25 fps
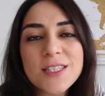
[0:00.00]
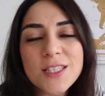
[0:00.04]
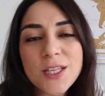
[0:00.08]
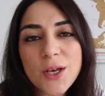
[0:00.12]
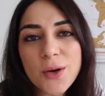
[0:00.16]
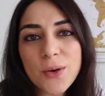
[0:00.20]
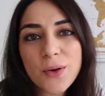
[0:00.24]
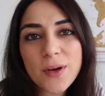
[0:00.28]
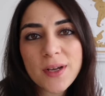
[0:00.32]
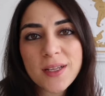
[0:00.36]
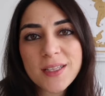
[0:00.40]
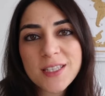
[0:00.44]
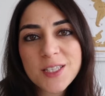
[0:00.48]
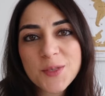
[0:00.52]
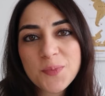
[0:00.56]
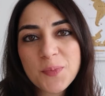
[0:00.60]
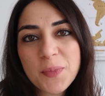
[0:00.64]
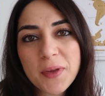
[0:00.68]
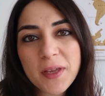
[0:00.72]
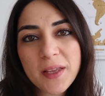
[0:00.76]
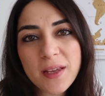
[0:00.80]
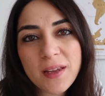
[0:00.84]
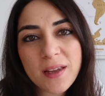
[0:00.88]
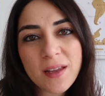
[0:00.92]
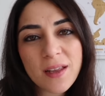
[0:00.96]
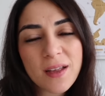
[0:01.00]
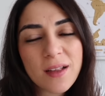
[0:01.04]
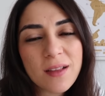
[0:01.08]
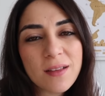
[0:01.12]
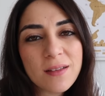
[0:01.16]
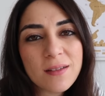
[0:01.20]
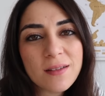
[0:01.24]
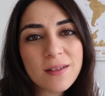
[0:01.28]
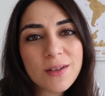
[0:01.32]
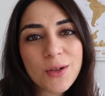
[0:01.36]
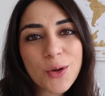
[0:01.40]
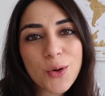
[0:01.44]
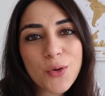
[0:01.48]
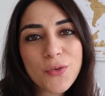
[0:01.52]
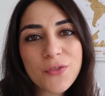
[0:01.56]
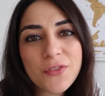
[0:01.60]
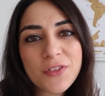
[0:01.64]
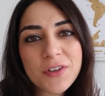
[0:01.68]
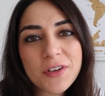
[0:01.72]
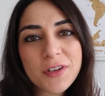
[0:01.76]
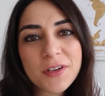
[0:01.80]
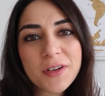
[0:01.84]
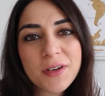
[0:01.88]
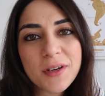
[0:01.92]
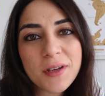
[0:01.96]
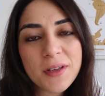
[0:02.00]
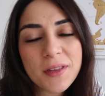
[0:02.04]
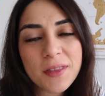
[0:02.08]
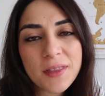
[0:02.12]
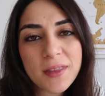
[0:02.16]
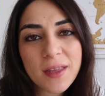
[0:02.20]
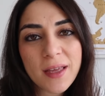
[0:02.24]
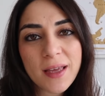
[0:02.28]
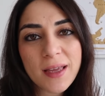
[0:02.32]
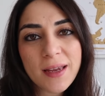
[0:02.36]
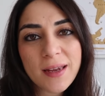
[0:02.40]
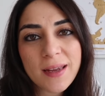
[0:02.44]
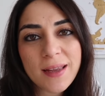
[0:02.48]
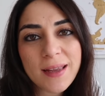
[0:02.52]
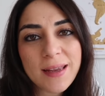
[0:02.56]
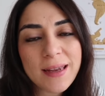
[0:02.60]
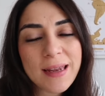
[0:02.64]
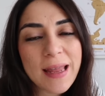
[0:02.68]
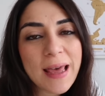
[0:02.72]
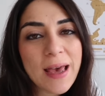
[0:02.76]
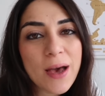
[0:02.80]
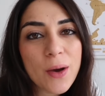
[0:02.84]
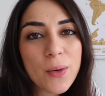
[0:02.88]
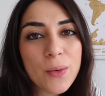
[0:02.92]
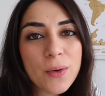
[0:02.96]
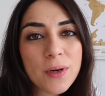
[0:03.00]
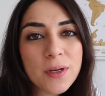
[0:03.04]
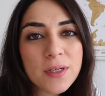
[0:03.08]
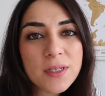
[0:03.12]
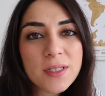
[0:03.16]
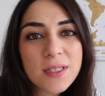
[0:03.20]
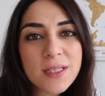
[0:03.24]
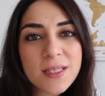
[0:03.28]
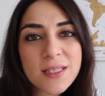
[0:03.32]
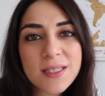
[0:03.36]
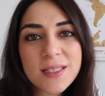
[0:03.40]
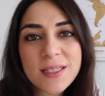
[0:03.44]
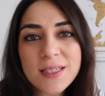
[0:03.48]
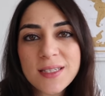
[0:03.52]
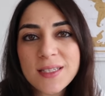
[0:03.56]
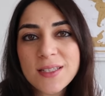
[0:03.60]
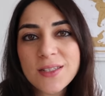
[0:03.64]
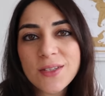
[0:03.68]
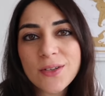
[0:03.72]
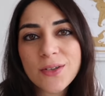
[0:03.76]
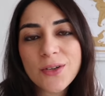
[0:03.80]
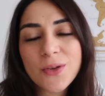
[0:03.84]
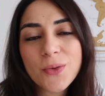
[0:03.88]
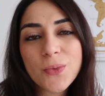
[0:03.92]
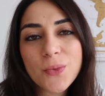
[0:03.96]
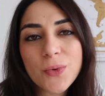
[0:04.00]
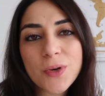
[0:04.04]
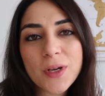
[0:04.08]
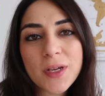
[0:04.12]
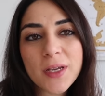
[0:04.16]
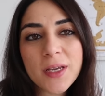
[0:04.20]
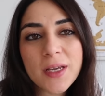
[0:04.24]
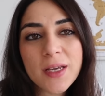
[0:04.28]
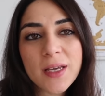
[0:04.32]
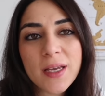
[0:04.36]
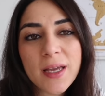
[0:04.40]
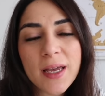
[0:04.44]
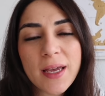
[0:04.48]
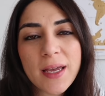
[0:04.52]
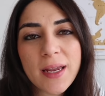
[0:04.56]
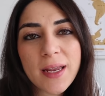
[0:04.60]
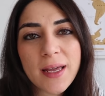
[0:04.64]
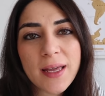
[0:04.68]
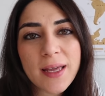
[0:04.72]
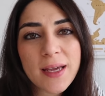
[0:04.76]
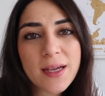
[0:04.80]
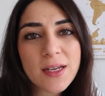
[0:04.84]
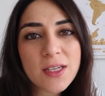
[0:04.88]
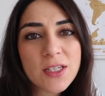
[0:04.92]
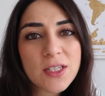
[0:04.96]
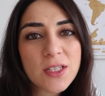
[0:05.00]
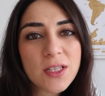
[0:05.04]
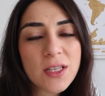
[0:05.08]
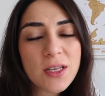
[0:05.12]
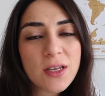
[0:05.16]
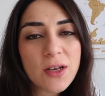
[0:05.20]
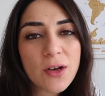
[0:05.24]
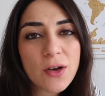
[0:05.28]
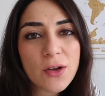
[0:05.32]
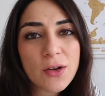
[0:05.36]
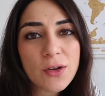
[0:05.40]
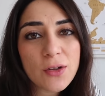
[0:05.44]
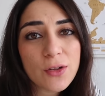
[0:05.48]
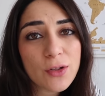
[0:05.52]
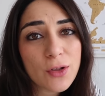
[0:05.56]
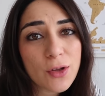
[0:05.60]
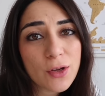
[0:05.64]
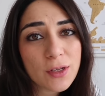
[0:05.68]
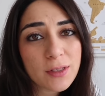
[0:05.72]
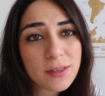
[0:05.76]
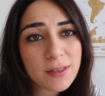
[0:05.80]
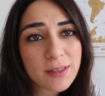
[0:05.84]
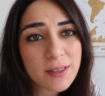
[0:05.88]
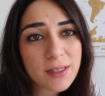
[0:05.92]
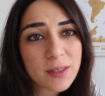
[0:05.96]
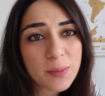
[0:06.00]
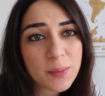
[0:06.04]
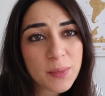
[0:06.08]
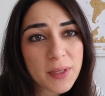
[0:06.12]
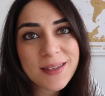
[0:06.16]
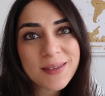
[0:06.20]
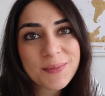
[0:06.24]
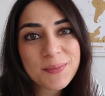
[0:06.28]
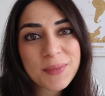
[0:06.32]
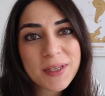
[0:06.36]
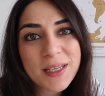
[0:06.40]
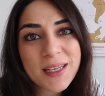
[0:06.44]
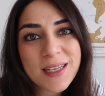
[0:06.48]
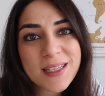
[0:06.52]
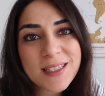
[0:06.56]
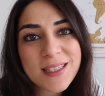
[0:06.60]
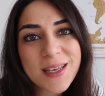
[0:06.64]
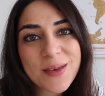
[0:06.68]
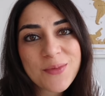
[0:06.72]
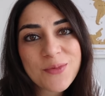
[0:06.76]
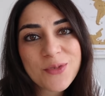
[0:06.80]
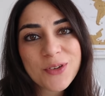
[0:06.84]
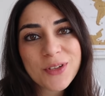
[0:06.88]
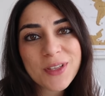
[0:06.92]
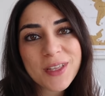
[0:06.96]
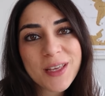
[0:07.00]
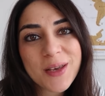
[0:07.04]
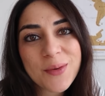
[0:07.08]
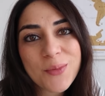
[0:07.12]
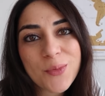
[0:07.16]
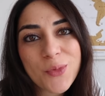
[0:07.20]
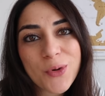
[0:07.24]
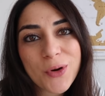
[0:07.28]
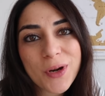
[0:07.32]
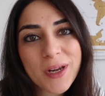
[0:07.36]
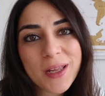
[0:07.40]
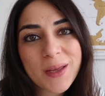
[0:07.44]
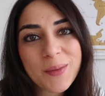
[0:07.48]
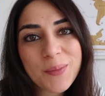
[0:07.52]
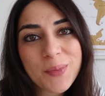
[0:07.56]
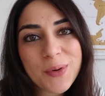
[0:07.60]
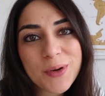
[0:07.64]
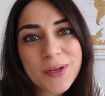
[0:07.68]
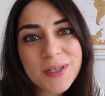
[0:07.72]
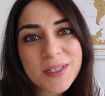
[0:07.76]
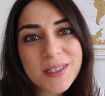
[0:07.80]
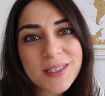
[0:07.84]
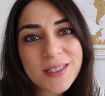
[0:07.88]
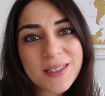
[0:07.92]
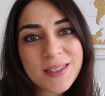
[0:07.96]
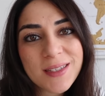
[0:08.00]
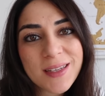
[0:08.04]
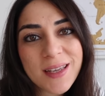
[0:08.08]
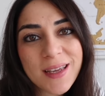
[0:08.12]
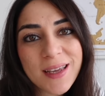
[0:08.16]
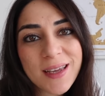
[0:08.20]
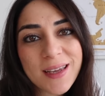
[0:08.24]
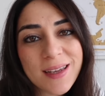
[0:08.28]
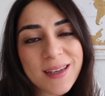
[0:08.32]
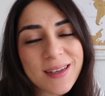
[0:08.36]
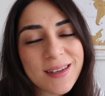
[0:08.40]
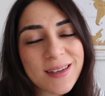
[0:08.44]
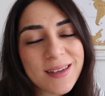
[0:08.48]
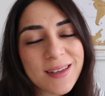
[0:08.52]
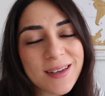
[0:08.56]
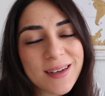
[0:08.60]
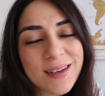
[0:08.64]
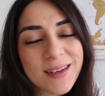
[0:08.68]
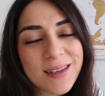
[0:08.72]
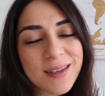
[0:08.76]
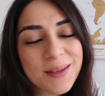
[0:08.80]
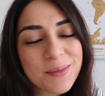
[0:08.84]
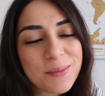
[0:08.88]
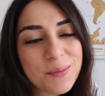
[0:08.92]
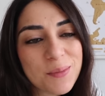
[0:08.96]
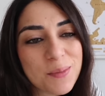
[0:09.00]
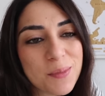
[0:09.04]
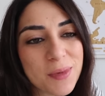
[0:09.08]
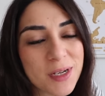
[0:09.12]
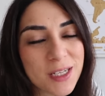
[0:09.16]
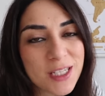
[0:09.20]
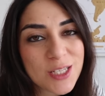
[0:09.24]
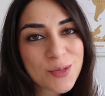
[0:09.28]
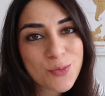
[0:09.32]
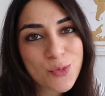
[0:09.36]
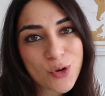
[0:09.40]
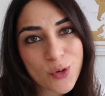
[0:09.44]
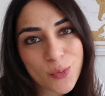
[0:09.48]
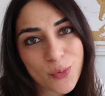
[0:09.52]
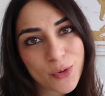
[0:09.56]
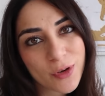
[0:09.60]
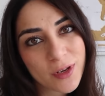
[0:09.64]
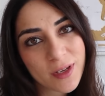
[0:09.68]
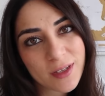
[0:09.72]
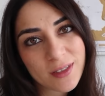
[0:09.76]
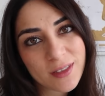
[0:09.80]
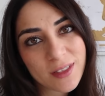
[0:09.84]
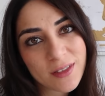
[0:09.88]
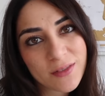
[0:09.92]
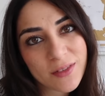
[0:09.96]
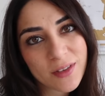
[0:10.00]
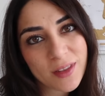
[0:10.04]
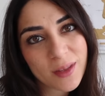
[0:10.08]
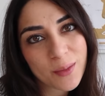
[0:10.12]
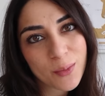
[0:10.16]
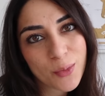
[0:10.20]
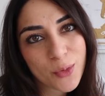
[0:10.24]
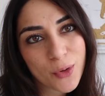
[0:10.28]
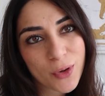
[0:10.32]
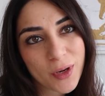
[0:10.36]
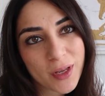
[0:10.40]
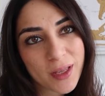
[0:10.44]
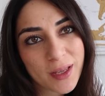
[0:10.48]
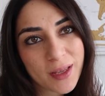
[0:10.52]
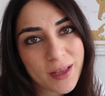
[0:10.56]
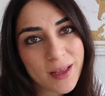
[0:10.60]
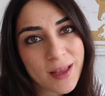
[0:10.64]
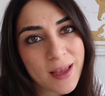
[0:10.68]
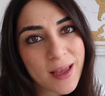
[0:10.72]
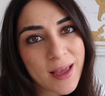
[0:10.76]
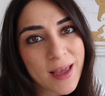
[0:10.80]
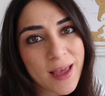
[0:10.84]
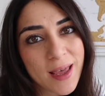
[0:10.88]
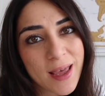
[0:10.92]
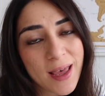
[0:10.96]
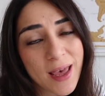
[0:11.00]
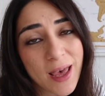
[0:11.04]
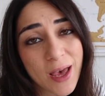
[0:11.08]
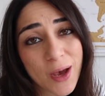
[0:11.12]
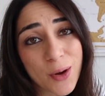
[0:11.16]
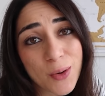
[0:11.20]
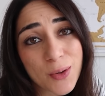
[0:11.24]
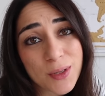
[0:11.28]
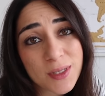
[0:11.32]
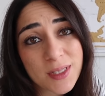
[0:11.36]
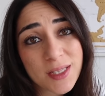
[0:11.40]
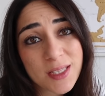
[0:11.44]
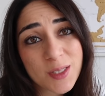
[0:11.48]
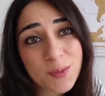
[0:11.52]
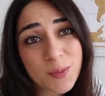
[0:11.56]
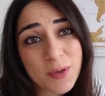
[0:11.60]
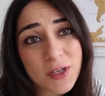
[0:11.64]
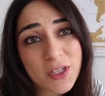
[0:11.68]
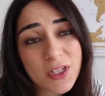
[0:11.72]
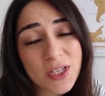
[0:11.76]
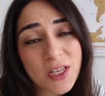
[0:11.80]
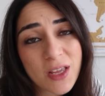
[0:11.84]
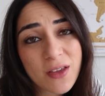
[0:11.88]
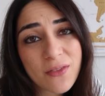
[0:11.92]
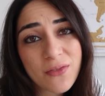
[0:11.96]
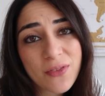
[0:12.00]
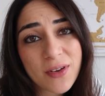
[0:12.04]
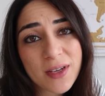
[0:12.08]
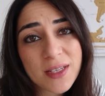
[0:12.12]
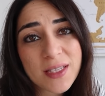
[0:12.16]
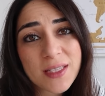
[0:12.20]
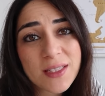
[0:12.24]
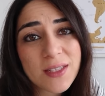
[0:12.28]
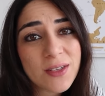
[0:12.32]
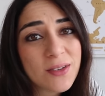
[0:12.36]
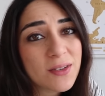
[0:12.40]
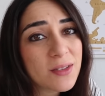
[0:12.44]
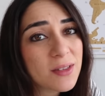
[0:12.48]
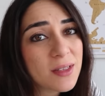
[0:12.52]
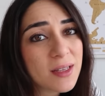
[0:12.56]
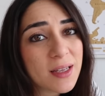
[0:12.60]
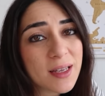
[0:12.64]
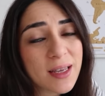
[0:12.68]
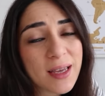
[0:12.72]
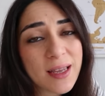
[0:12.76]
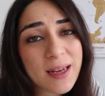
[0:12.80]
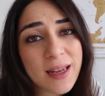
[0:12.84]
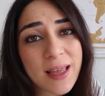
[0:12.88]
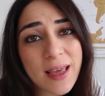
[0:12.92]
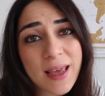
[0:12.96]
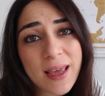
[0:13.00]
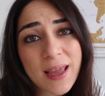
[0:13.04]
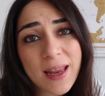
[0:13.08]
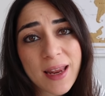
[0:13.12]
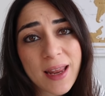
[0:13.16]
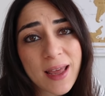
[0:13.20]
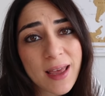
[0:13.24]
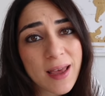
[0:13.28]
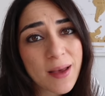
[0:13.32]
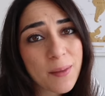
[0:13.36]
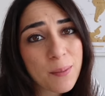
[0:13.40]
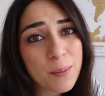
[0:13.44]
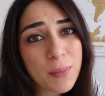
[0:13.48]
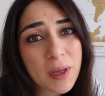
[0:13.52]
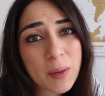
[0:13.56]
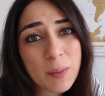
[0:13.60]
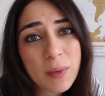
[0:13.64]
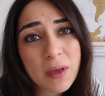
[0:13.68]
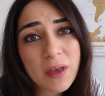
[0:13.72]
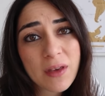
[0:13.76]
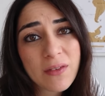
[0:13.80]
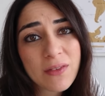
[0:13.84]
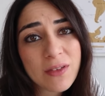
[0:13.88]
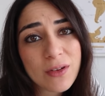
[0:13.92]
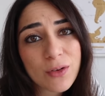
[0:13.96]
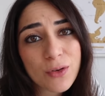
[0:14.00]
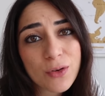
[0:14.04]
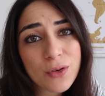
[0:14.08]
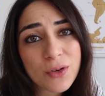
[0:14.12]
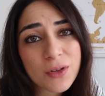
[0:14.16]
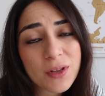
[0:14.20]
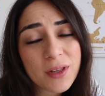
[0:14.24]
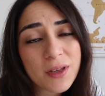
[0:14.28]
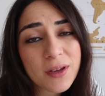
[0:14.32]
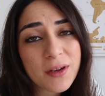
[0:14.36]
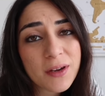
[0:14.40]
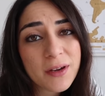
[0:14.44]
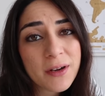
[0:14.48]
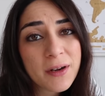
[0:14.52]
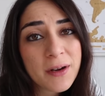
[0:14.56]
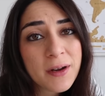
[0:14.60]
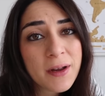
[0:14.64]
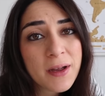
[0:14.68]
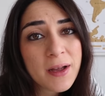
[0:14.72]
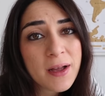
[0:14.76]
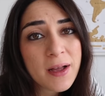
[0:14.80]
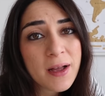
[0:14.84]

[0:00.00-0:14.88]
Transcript: So it's been a little over than an hour since I started working and I actually got a lot done because I'm really a morning person and I am much more productive in the morning hours, especially if I start like at 8 a.m., maybe even earlier.